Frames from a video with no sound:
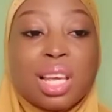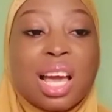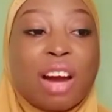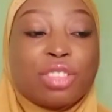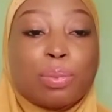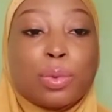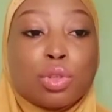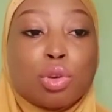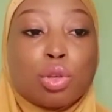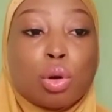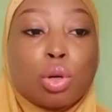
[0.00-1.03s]
After putting
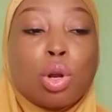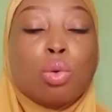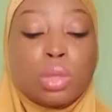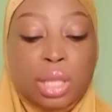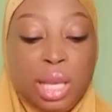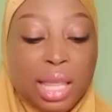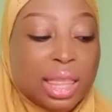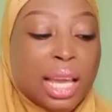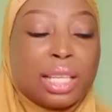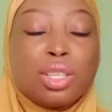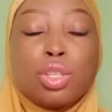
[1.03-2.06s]
on your clothes,
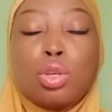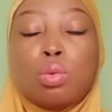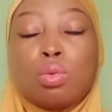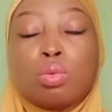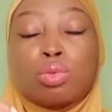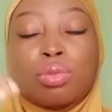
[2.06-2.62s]
then you